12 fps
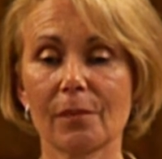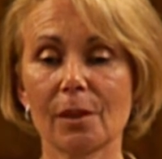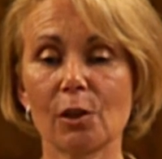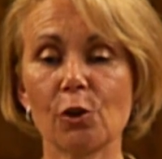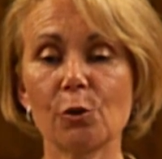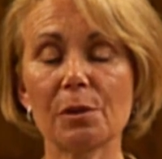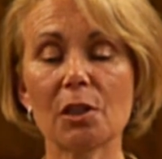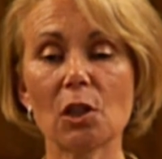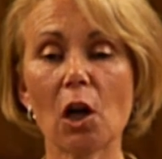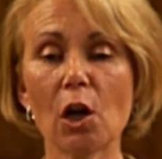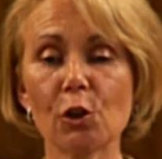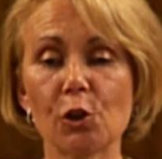And you
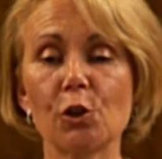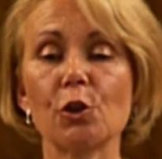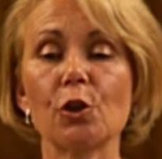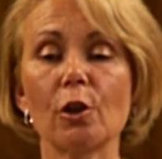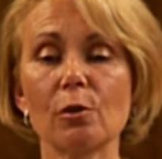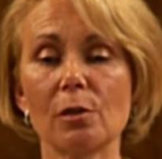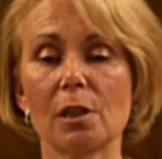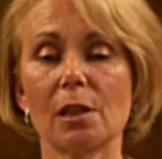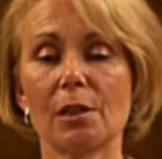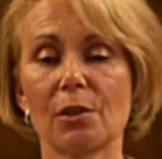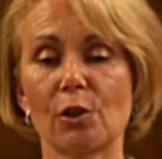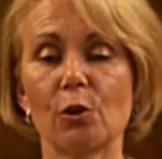start to
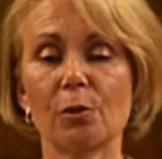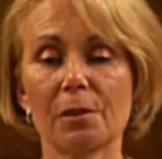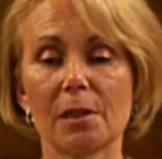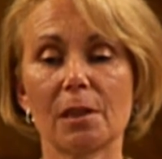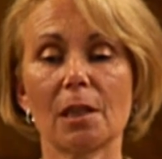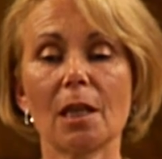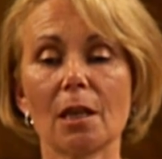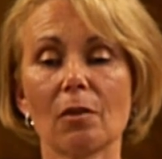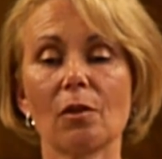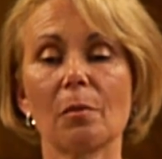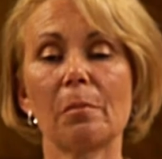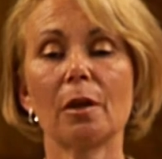notice that you're seeing
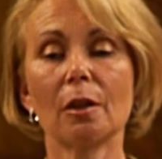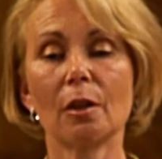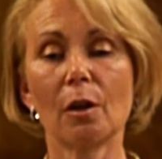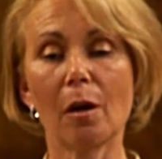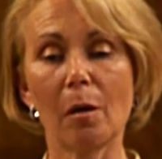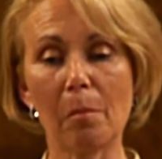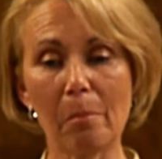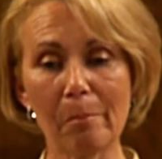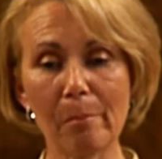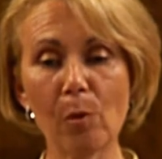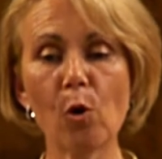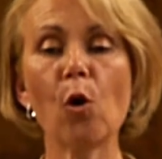them
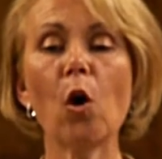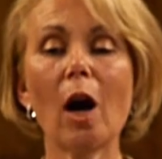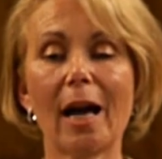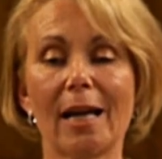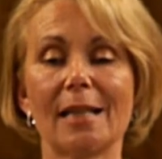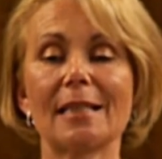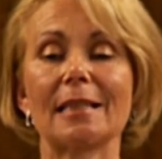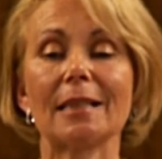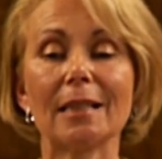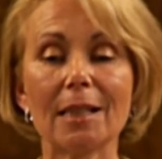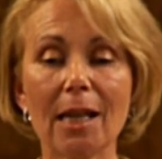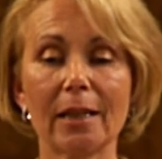more as
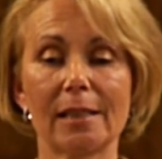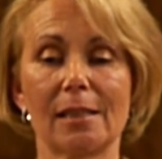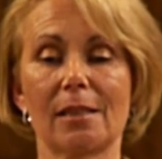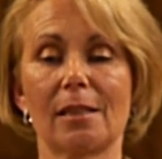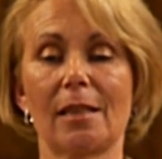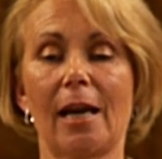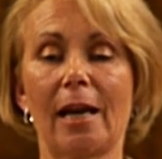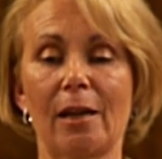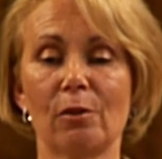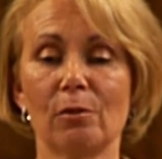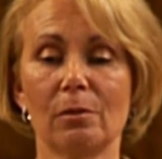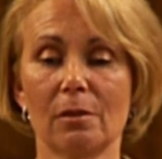light
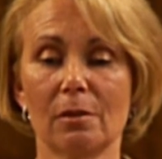now